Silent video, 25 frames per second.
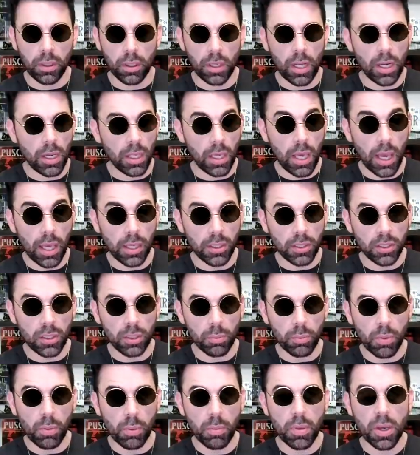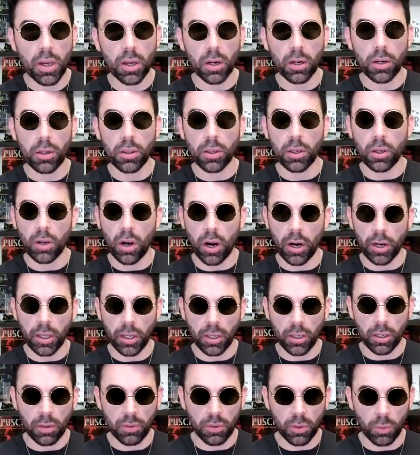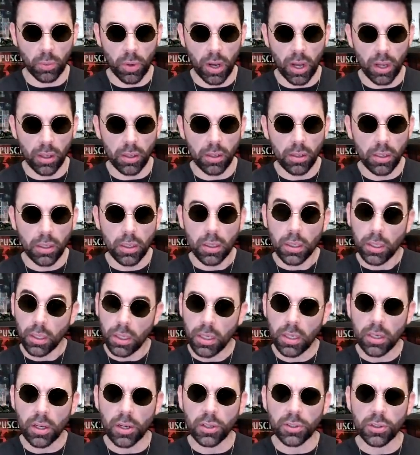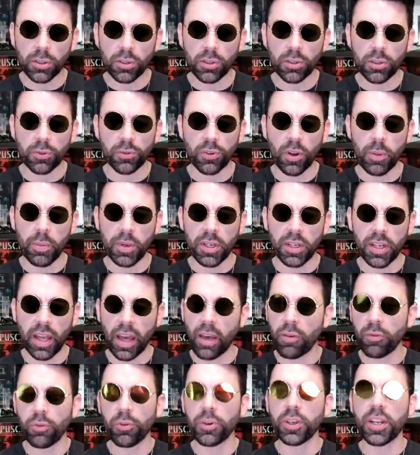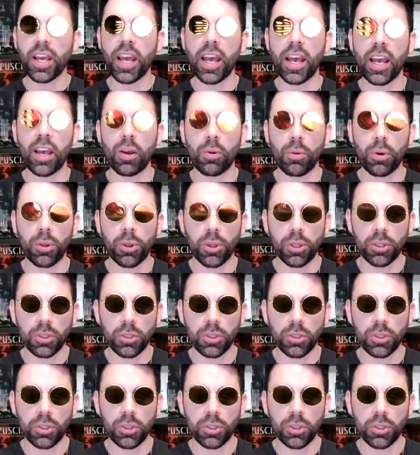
In any case, Mimir, the guardian of the well, He guzzles from it every day with the